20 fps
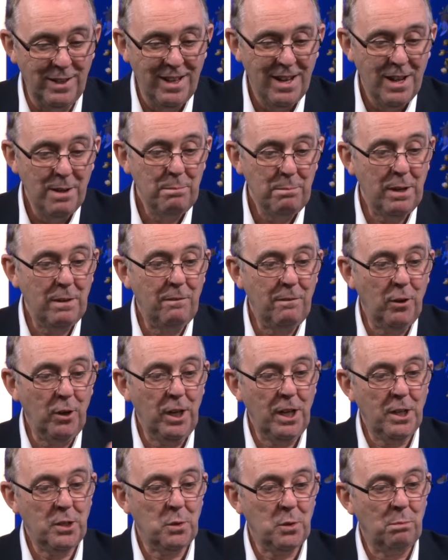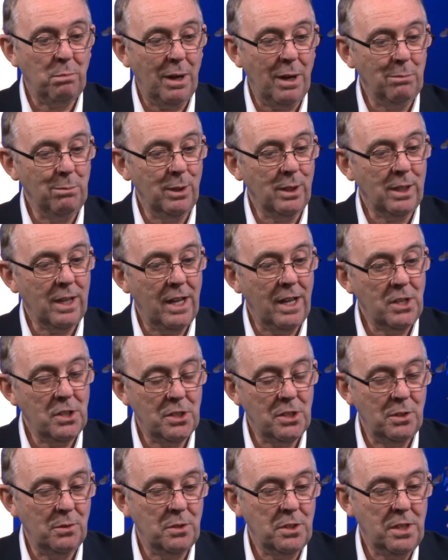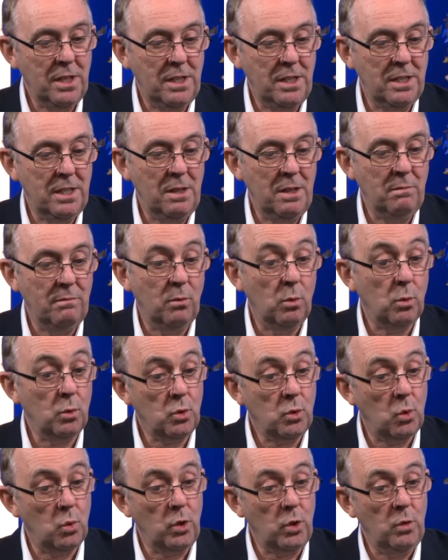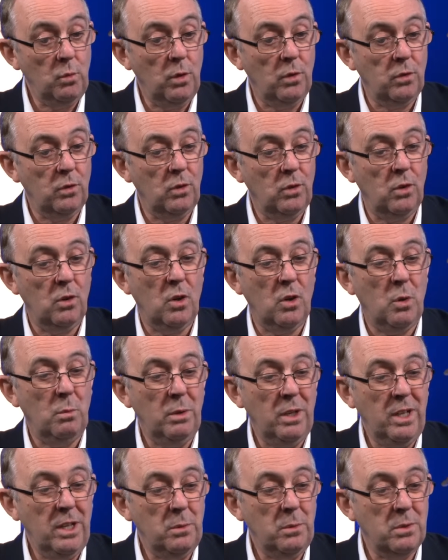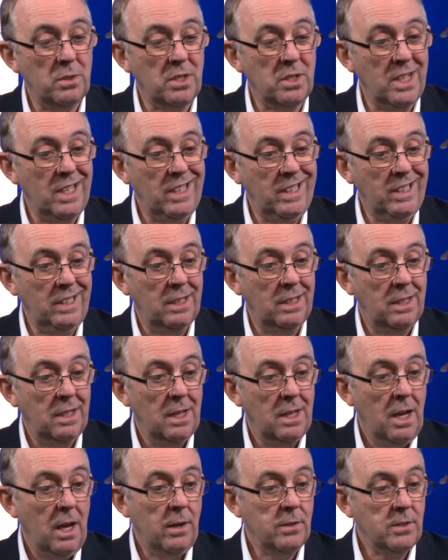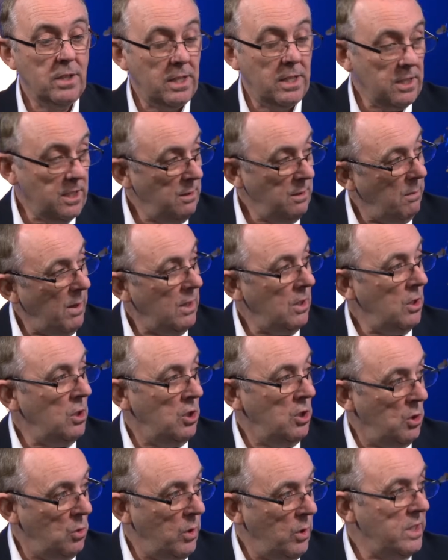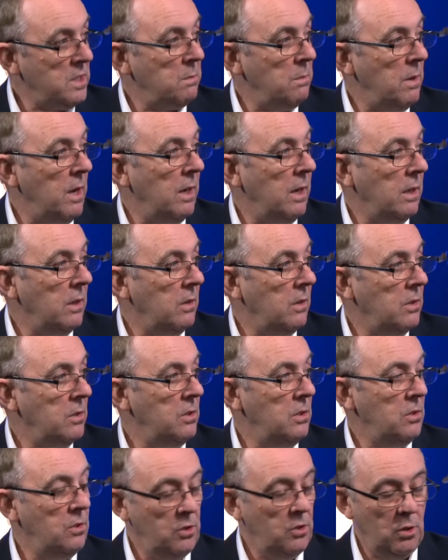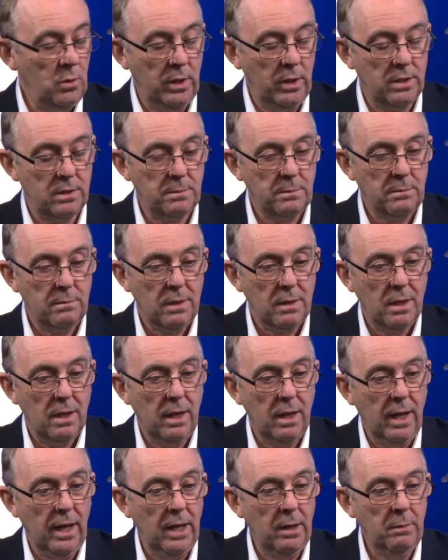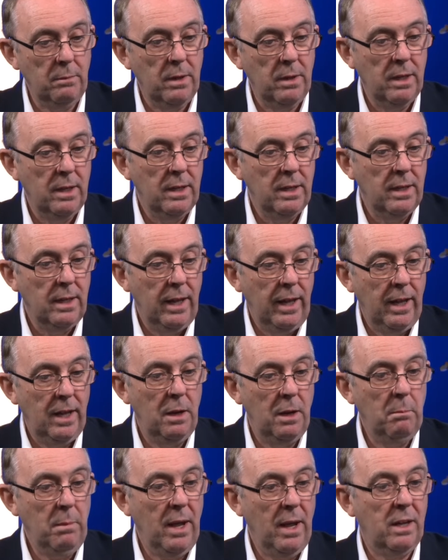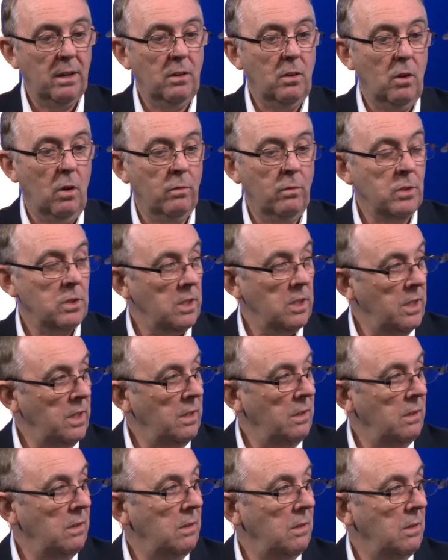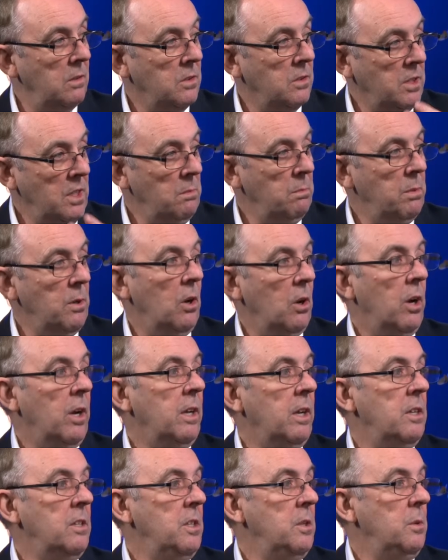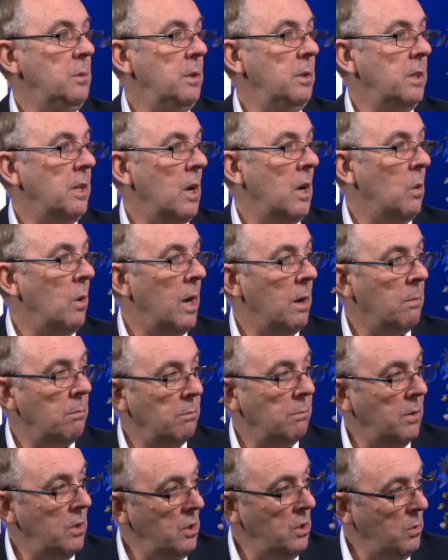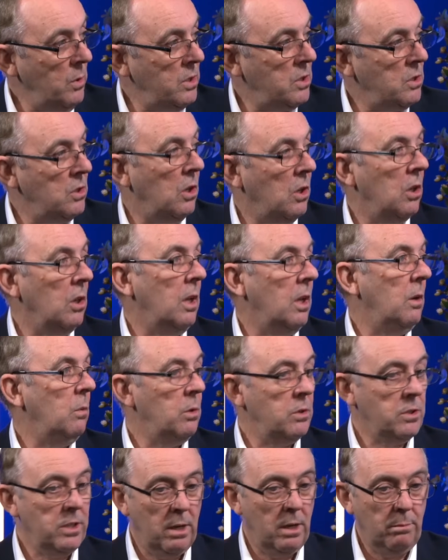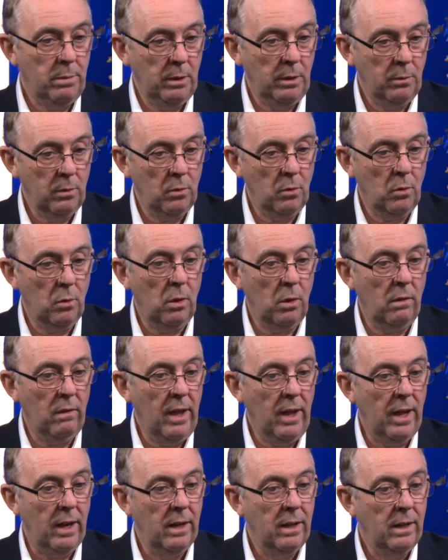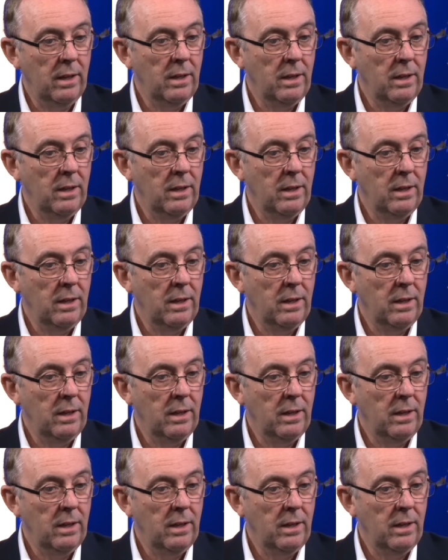Big financial publication. I was chatting to him for talkingwealth.com, and he was saying, I was asking about the US market because he's US. And about obviously CPI continuing to go up, the US dollar, what's happening with all of that.